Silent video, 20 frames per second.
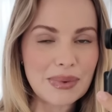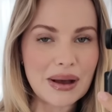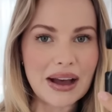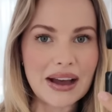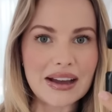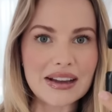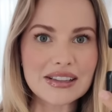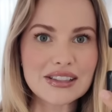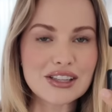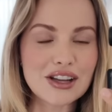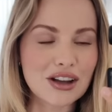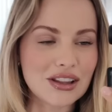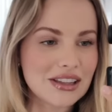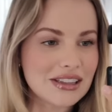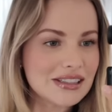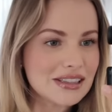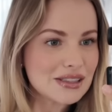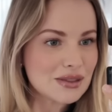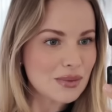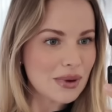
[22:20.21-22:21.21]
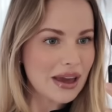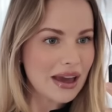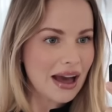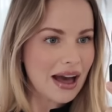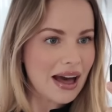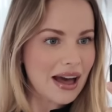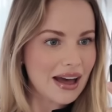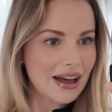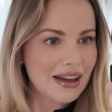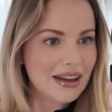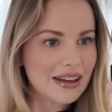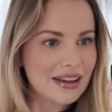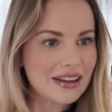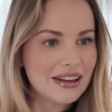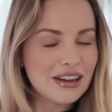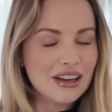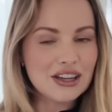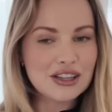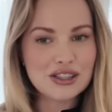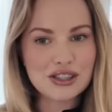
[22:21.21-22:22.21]
But yeah, this is where
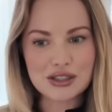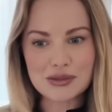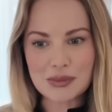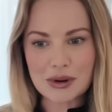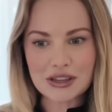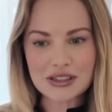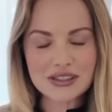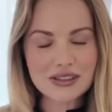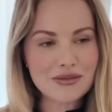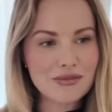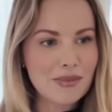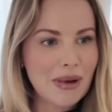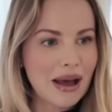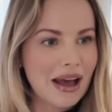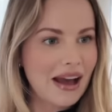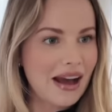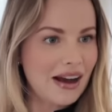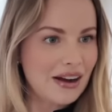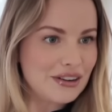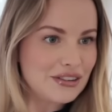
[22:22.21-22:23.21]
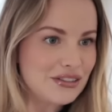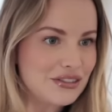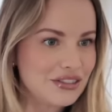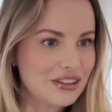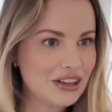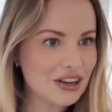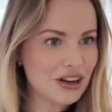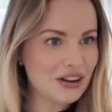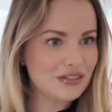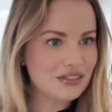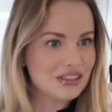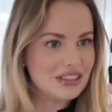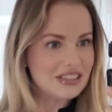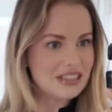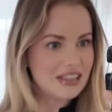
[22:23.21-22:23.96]
I do most of my outfit of the